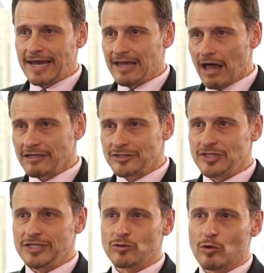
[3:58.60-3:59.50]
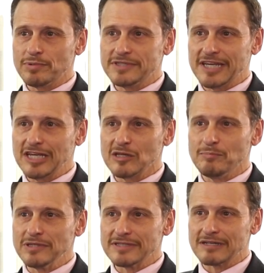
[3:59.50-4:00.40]
ideologies or particular
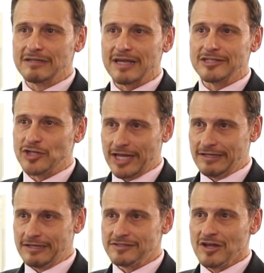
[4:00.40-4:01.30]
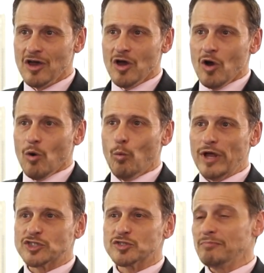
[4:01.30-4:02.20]
political agendas,
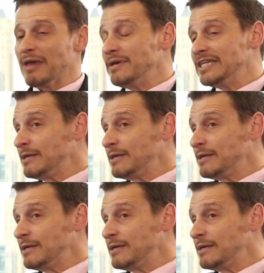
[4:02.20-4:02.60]
which may be